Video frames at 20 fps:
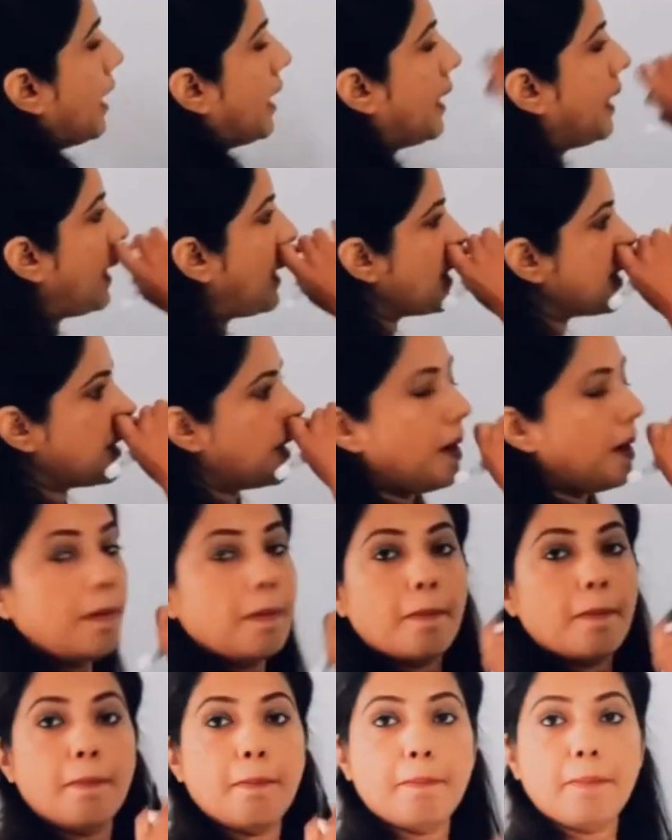taken as
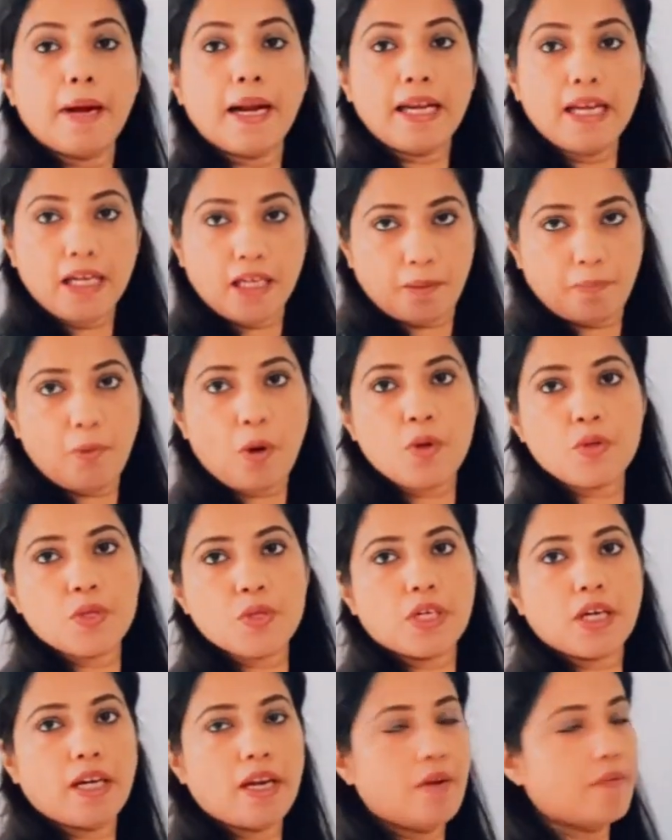the money
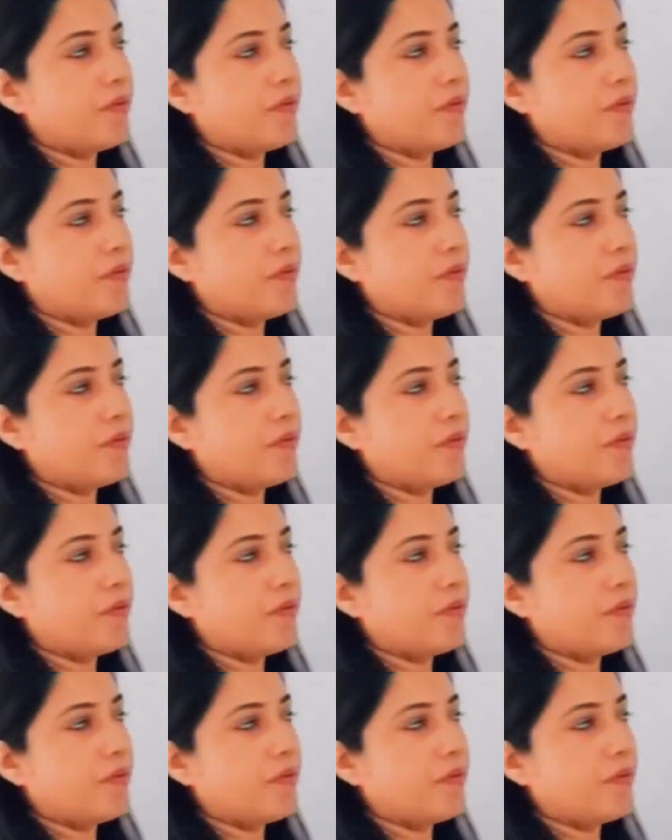deposited